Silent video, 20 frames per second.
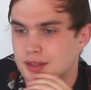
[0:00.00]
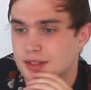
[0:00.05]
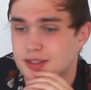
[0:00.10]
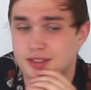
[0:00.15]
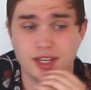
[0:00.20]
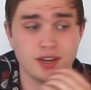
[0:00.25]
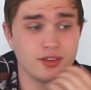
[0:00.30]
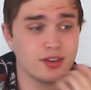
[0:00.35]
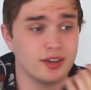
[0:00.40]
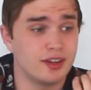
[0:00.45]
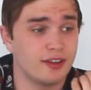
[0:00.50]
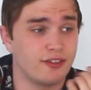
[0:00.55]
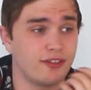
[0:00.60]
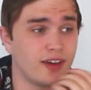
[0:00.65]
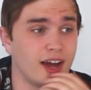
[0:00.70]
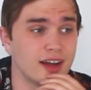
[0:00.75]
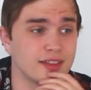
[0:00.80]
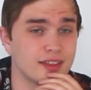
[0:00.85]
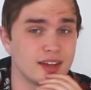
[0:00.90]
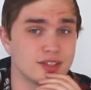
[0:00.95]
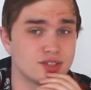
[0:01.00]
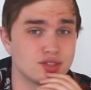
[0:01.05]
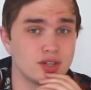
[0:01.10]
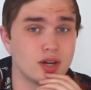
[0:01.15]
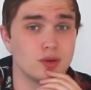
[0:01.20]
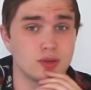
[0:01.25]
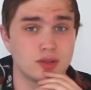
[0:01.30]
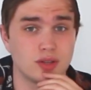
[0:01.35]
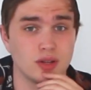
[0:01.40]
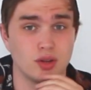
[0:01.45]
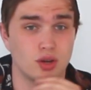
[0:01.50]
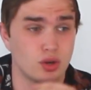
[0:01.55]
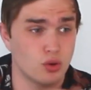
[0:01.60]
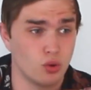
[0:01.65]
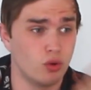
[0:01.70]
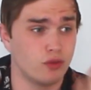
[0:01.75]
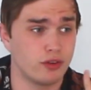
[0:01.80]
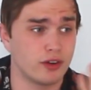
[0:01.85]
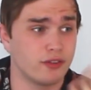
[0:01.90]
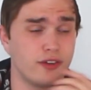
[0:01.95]
Considering the fact that I struggle to look
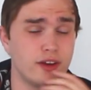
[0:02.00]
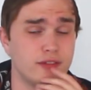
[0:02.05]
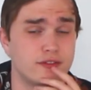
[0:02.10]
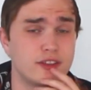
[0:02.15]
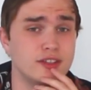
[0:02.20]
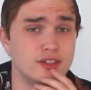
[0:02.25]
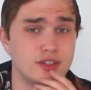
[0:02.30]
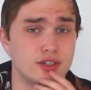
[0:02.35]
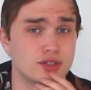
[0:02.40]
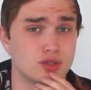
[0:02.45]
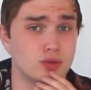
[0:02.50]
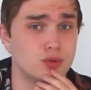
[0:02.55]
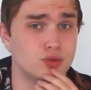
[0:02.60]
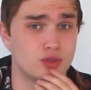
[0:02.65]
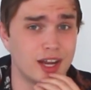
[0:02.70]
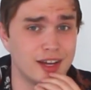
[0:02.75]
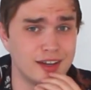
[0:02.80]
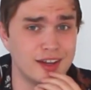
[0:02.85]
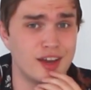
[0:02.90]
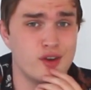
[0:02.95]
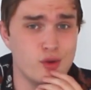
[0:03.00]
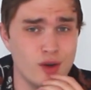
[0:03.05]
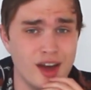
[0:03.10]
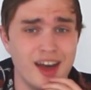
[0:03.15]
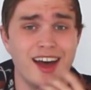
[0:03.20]
over 15 years old right now,